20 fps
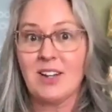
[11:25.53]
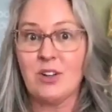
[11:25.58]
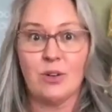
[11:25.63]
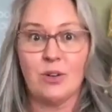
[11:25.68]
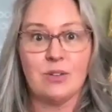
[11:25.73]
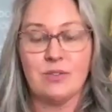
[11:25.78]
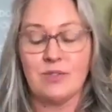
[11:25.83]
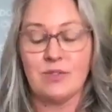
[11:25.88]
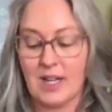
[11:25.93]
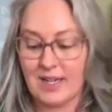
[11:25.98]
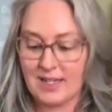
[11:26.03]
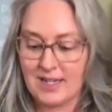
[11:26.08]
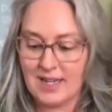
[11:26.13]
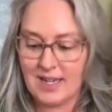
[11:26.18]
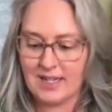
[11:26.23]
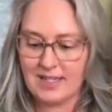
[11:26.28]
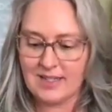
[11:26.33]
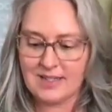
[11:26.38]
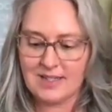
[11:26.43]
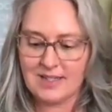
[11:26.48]
go to fly
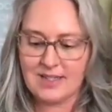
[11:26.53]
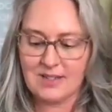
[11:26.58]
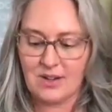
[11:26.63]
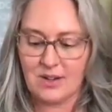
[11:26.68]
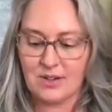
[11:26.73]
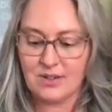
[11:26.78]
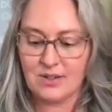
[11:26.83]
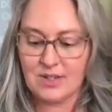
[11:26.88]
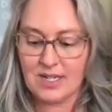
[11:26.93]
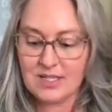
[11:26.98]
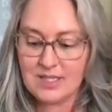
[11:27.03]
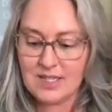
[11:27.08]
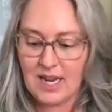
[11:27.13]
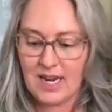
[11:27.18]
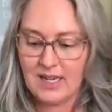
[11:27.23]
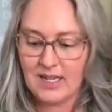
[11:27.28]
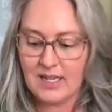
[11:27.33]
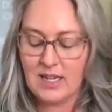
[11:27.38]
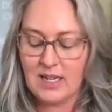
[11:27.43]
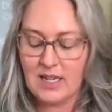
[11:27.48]
kites. So
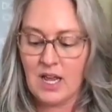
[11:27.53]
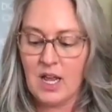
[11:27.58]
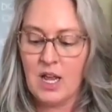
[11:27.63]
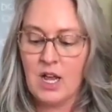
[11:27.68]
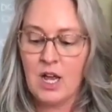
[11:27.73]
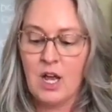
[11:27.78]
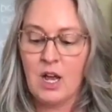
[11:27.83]
excited.